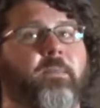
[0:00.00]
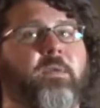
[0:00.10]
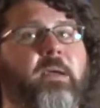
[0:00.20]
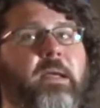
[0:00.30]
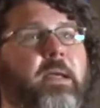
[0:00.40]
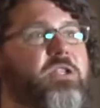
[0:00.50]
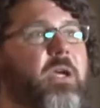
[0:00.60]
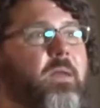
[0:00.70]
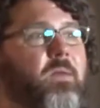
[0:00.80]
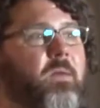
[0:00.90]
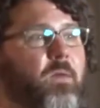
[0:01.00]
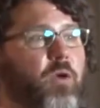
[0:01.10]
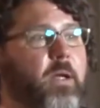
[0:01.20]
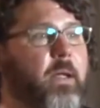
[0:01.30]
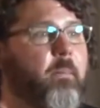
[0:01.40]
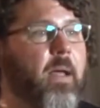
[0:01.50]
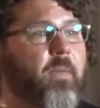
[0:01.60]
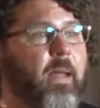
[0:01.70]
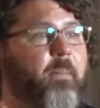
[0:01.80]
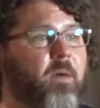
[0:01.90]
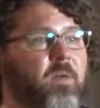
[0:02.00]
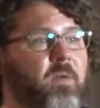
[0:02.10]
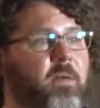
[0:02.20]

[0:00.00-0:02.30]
To me, headshots is learning about that person